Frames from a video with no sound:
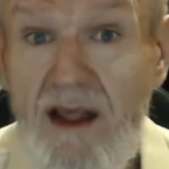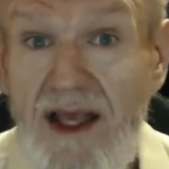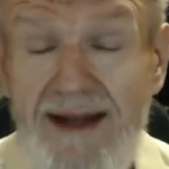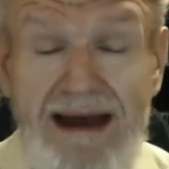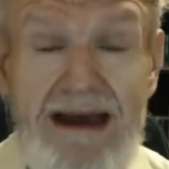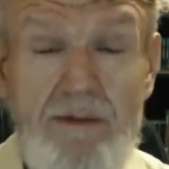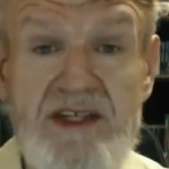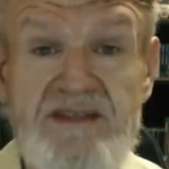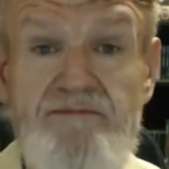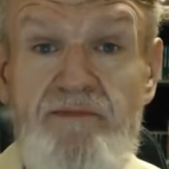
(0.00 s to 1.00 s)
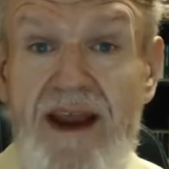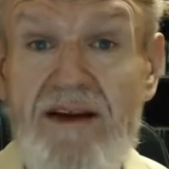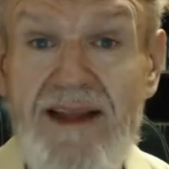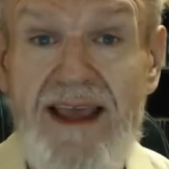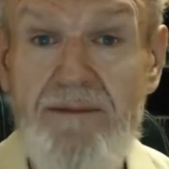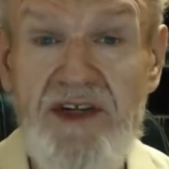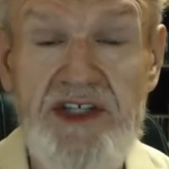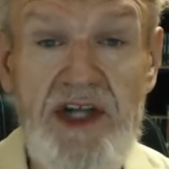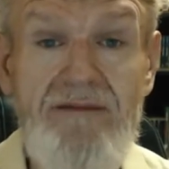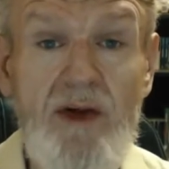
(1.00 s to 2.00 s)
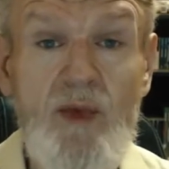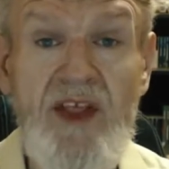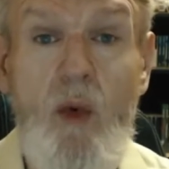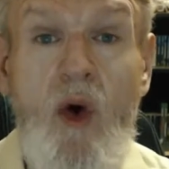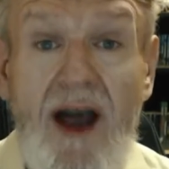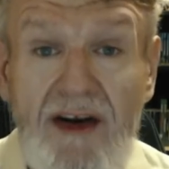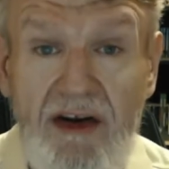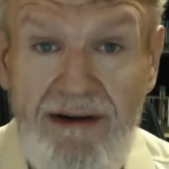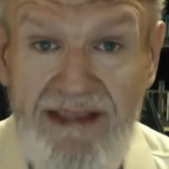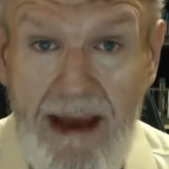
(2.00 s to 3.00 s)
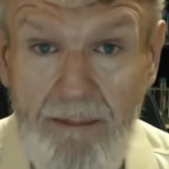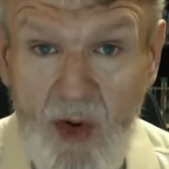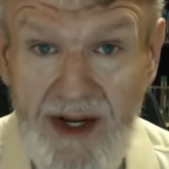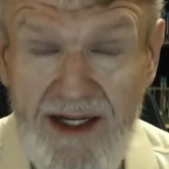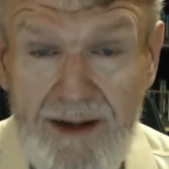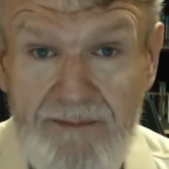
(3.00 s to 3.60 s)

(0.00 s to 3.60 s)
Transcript: and I was barely able to shuffle with a walker at that point.